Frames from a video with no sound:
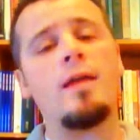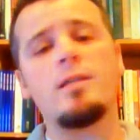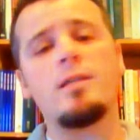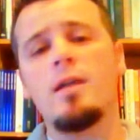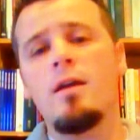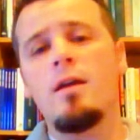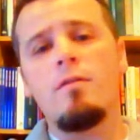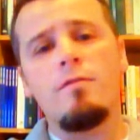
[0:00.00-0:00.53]
and
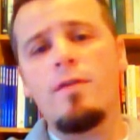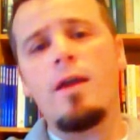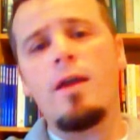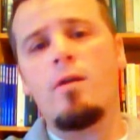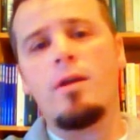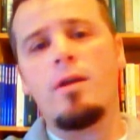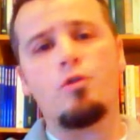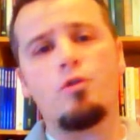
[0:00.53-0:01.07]

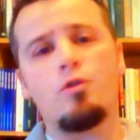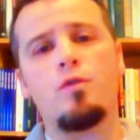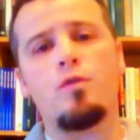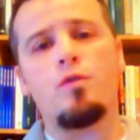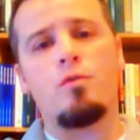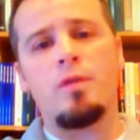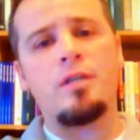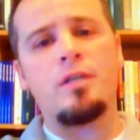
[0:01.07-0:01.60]
very
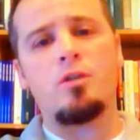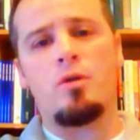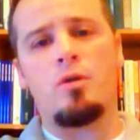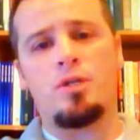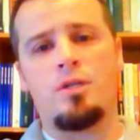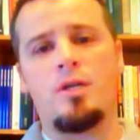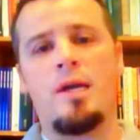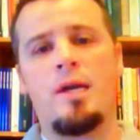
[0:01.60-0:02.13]
useful
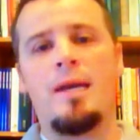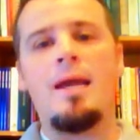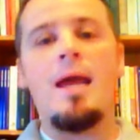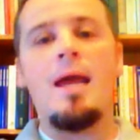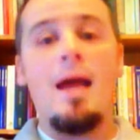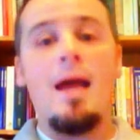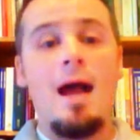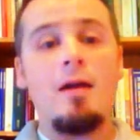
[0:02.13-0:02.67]
resources on
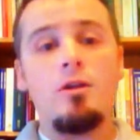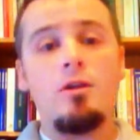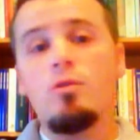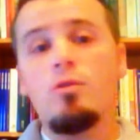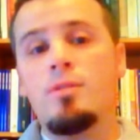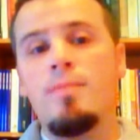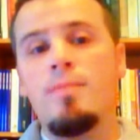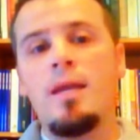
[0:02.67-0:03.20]
how to
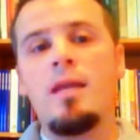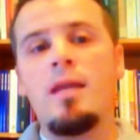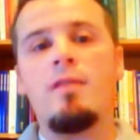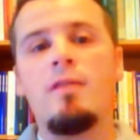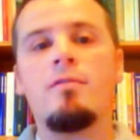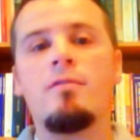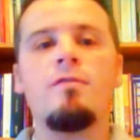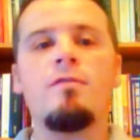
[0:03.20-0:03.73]
use many
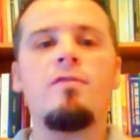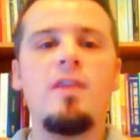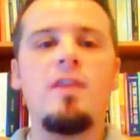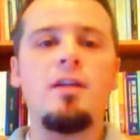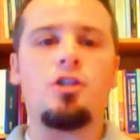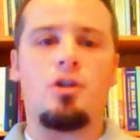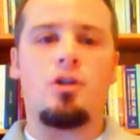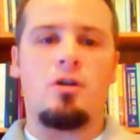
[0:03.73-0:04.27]
of the
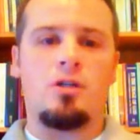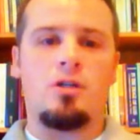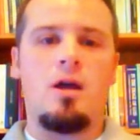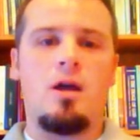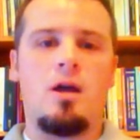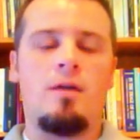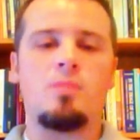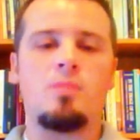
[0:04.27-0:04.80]
features
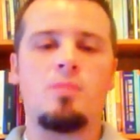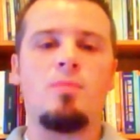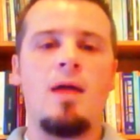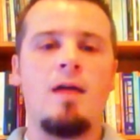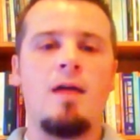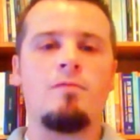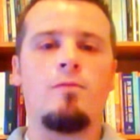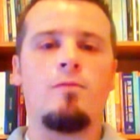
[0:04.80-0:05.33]
on this
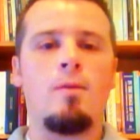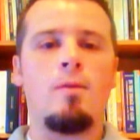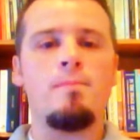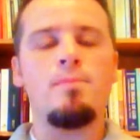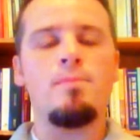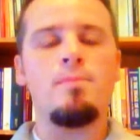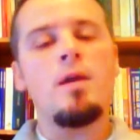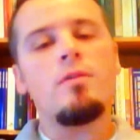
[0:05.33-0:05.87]
platform,